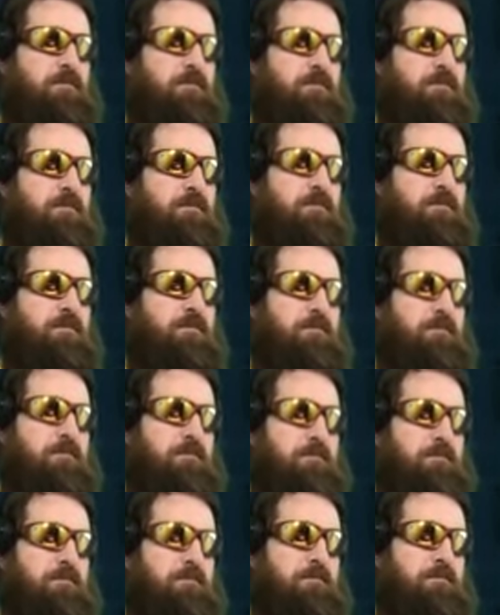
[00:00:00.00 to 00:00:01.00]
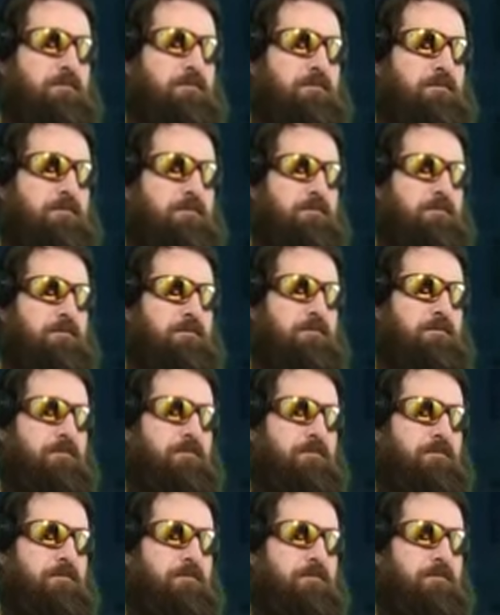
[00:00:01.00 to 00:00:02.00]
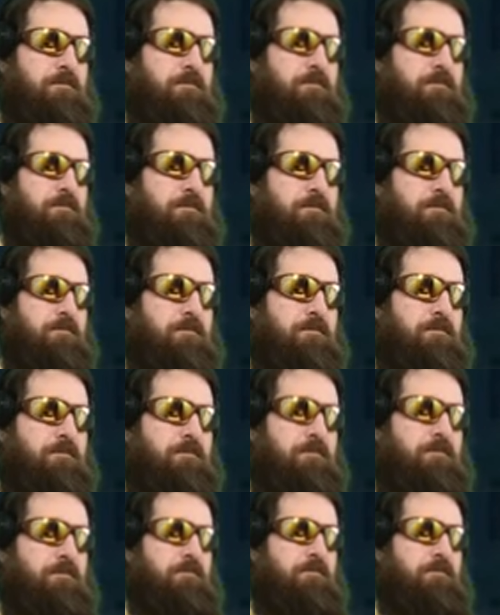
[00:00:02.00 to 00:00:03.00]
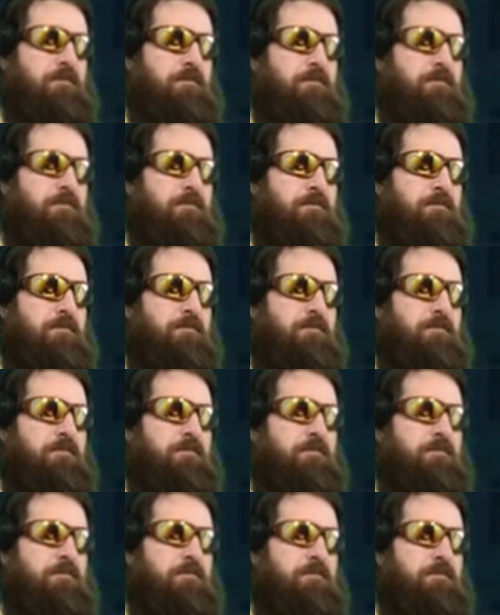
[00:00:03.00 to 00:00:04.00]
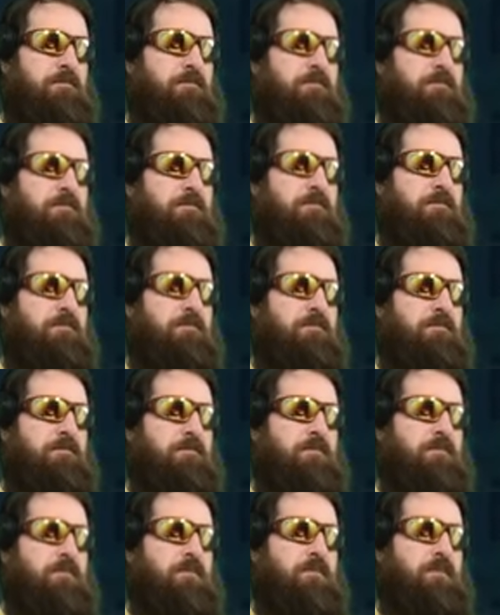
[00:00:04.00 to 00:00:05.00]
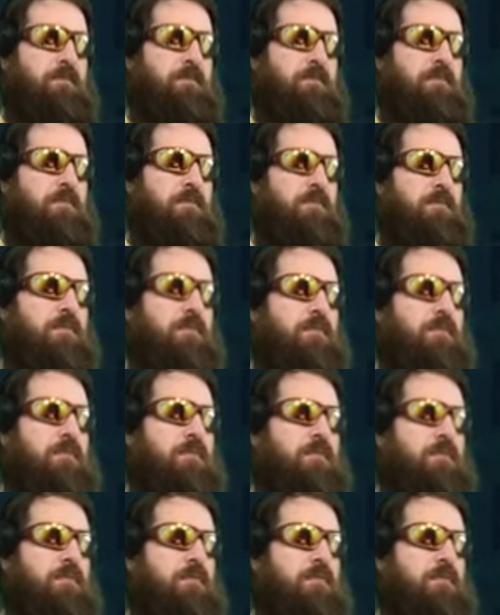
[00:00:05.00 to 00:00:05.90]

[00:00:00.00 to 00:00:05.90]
(silent)